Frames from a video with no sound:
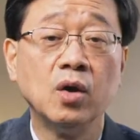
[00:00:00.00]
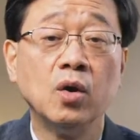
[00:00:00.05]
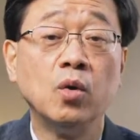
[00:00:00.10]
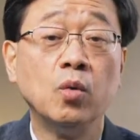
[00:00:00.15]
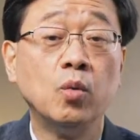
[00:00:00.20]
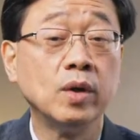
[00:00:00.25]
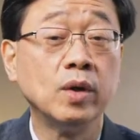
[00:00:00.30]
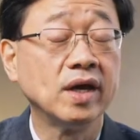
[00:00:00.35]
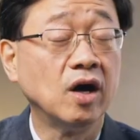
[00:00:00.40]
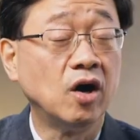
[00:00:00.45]

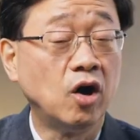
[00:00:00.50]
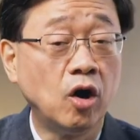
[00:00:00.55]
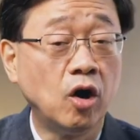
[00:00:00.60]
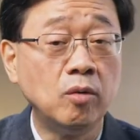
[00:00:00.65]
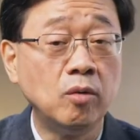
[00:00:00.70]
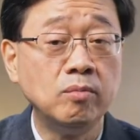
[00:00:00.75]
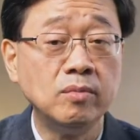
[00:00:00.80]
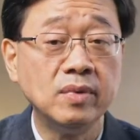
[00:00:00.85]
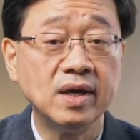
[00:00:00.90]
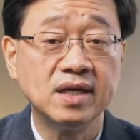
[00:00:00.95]
We are
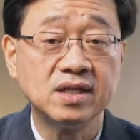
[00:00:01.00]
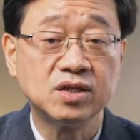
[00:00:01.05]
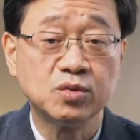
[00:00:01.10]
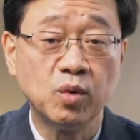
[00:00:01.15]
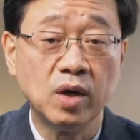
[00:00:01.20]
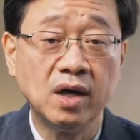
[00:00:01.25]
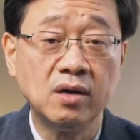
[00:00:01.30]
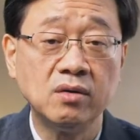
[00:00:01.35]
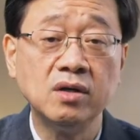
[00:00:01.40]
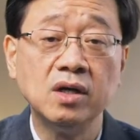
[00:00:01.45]
home as
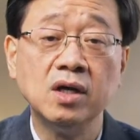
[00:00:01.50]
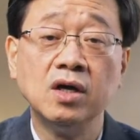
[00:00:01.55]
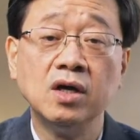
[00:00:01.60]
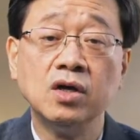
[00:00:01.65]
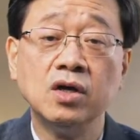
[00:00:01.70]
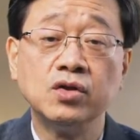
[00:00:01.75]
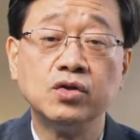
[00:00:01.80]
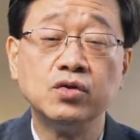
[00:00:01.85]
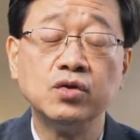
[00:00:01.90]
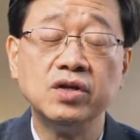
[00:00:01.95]
well
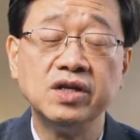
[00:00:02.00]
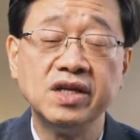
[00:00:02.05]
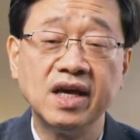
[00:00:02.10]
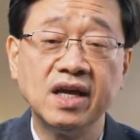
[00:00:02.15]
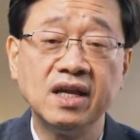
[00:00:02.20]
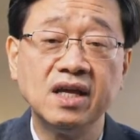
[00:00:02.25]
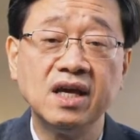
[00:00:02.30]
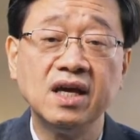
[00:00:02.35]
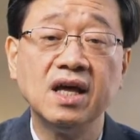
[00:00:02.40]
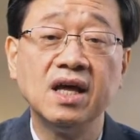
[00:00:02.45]
to
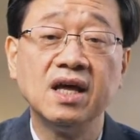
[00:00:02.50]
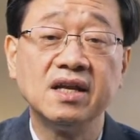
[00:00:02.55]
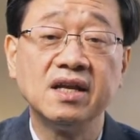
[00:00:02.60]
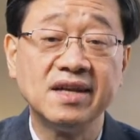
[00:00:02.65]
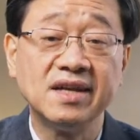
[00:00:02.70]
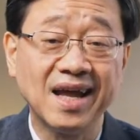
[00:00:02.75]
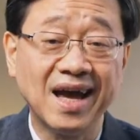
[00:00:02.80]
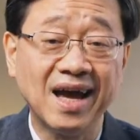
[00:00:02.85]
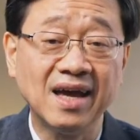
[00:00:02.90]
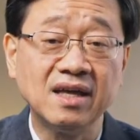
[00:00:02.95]
nearly
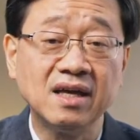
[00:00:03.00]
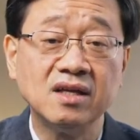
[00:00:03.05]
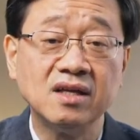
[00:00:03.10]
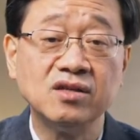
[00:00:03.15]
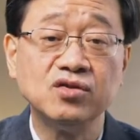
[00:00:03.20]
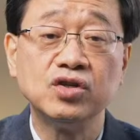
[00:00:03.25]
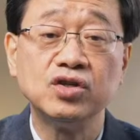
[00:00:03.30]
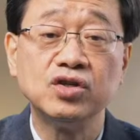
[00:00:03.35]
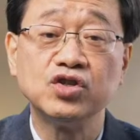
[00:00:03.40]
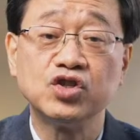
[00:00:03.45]

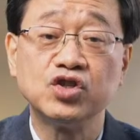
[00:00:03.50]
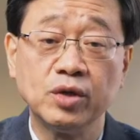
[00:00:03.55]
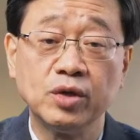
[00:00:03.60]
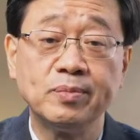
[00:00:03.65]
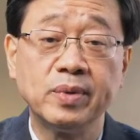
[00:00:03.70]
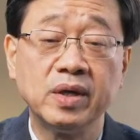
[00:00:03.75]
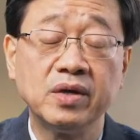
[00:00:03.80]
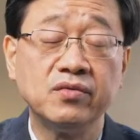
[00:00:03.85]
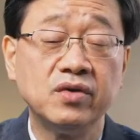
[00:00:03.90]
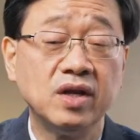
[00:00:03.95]
900
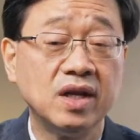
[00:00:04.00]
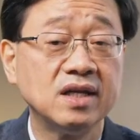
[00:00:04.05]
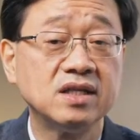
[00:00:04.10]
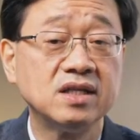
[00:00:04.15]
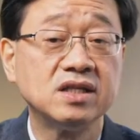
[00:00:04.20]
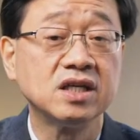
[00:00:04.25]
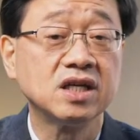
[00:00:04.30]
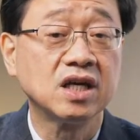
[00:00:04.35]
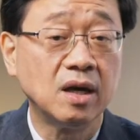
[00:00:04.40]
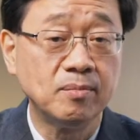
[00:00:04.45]

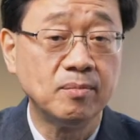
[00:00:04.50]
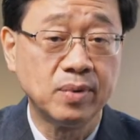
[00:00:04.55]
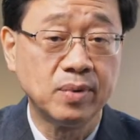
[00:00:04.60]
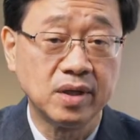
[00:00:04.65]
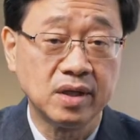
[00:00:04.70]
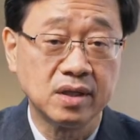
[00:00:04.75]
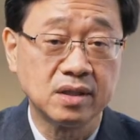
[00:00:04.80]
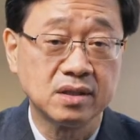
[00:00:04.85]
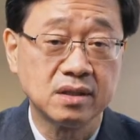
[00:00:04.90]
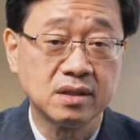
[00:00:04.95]
shipping-related
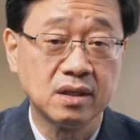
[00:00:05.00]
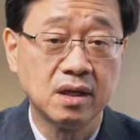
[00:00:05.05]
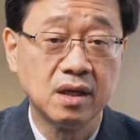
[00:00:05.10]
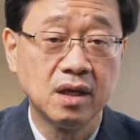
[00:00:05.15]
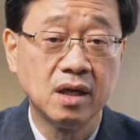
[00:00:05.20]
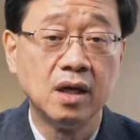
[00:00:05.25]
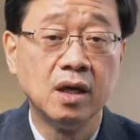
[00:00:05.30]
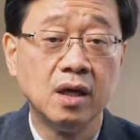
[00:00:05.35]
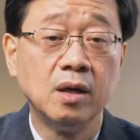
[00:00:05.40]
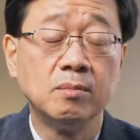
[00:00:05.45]
companies,
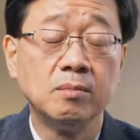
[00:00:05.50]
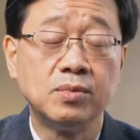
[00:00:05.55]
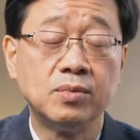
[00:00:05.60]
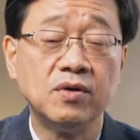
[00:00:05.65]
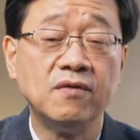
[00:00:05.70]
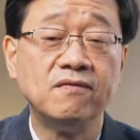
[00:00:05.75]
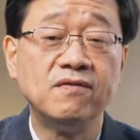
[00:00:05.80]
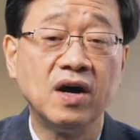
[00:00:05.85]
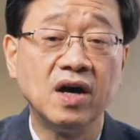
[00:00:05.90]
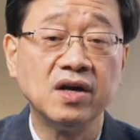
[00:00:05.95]

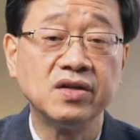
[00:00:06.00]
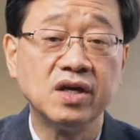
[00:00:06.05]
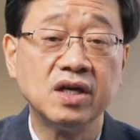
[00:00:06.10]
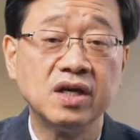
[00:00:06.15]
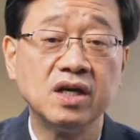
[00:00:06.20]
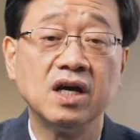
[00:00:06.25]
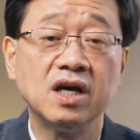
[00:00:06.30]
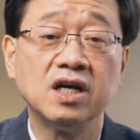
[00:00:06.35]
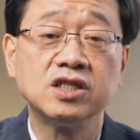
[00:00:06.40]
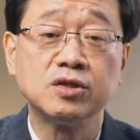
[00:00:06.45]

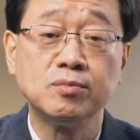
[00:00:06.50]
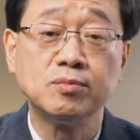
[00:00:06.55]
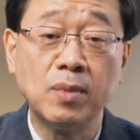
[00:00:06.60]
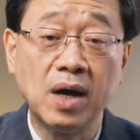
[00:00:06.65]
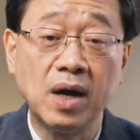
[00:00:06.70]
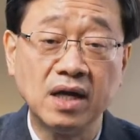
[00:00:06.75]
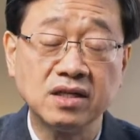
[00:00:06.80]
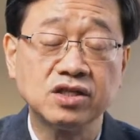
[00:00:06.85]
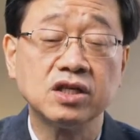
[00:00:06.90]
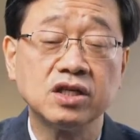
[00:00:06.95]
providing a
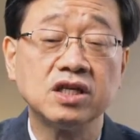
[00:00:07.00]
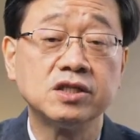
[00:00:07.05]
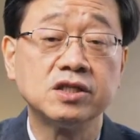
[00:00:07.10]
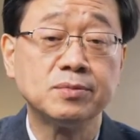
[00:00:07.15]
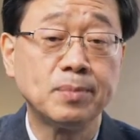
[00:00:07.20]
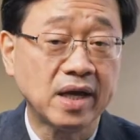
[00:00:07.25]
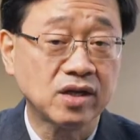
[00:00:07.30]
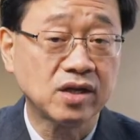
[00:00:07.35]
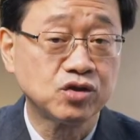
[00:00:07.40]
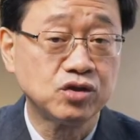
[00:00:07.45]
smart
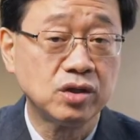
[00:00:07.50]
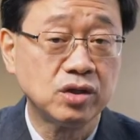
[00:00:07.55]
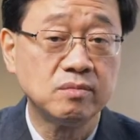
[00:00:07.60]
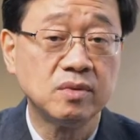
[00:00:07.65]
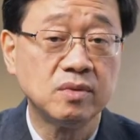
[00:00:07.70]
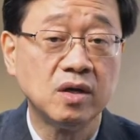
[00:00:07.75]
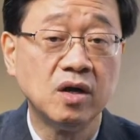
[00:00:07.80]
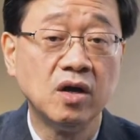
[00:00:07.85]
spectrum